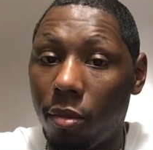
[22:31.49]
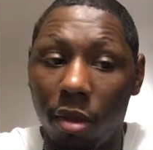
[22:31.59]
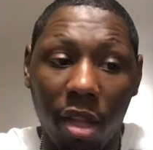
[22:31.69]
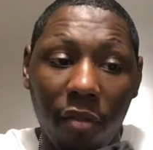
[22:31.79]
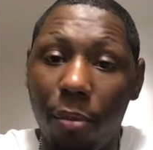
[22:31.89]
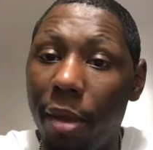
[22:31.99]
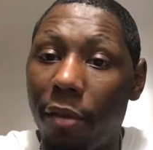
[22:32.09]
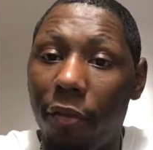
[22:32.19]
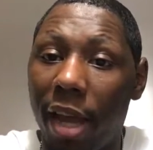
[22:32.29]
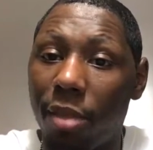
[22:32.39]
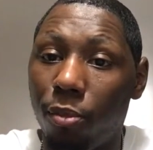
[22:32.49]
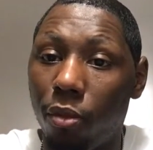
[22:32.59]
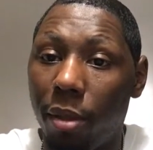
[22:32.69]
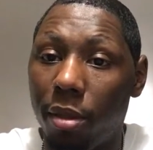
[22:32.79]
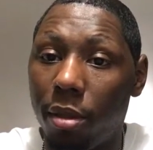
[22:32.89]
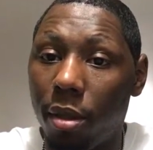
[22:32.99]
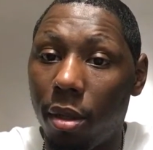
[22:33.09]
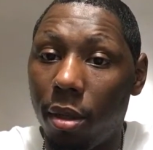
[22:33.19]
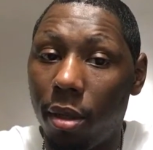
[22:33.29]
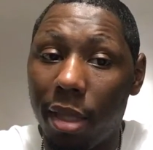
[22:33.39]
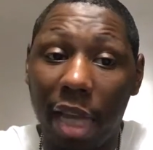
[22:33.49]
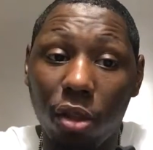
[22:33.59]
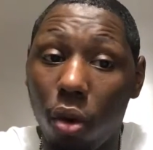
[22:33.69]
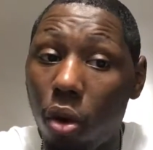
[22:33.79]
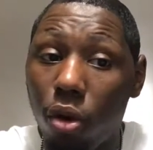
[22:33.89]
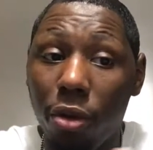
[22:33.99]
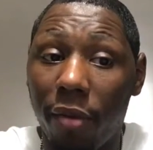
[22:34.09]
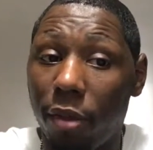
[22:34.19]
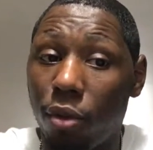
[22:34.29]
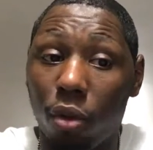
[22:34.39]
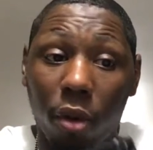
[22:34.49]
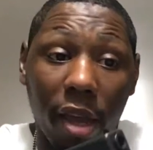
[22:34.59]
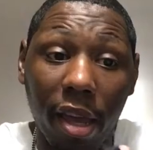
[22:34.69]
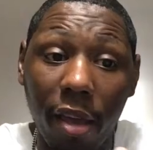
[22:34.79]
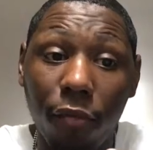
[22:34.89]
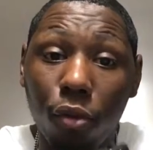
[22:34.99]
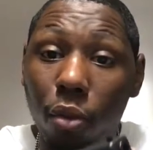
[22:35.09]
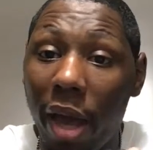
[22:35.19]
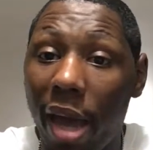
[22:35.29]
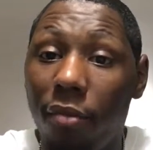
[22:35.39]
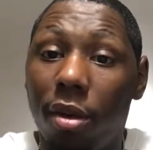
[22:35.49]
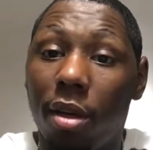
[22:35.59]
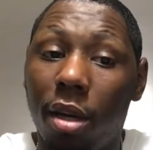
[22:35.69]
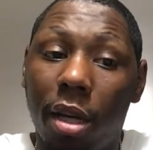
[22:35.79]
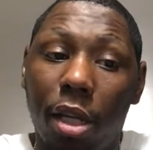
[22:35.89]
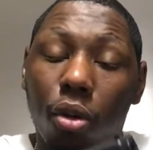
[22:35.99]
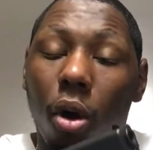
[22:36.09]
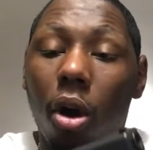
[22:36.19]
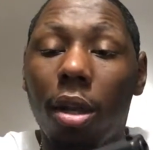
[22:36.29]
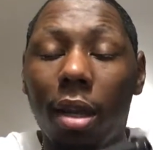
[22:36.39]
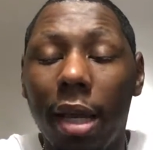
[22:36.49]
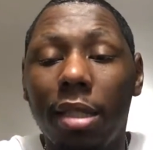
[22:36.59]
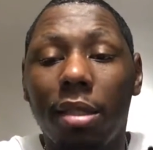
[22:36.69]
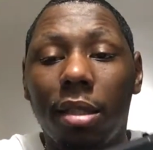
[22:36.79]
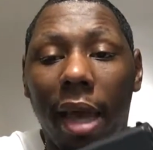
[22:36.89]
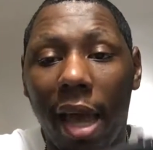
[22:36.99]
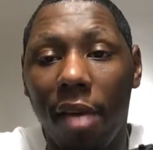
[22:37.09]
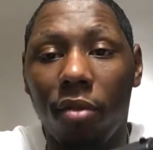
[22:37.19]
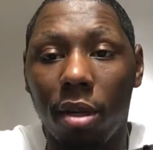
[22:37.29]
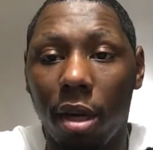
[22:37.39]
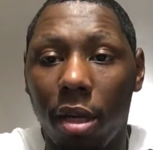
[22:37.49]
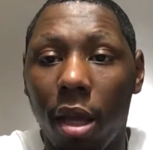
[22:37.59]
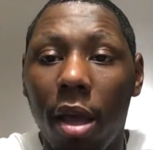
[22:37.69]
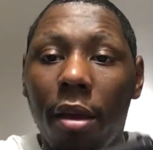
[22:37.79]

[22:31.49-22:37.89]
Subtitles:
Never make fast movements. That's all you have to do. So if you have a gun and you are licensed to have a gun,